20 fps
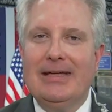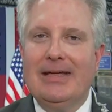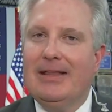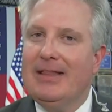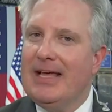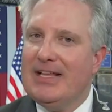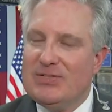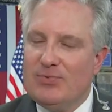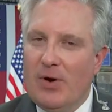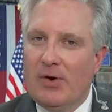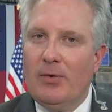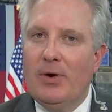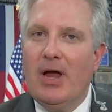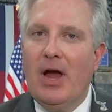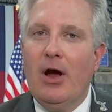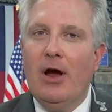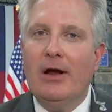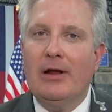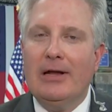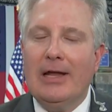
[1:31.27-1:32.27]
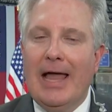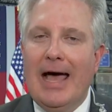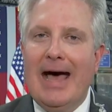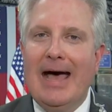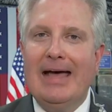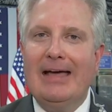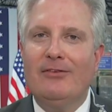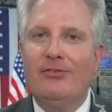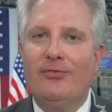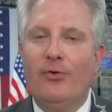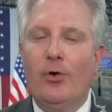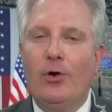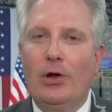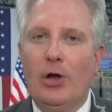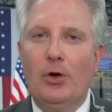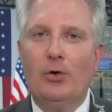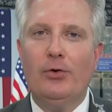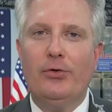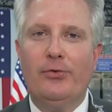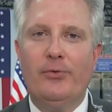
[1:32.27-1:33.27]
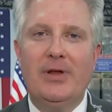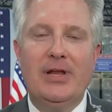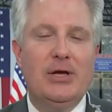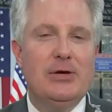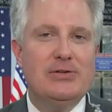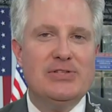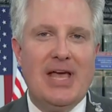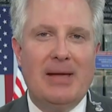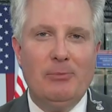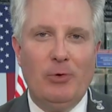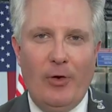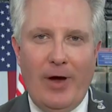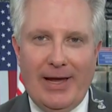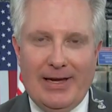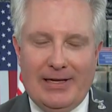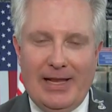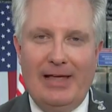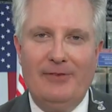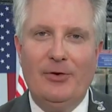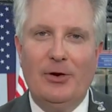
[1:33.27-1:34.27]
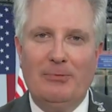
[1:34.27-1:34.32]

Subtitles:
That's where we are live for Local 3 News. I'm Greg Glover.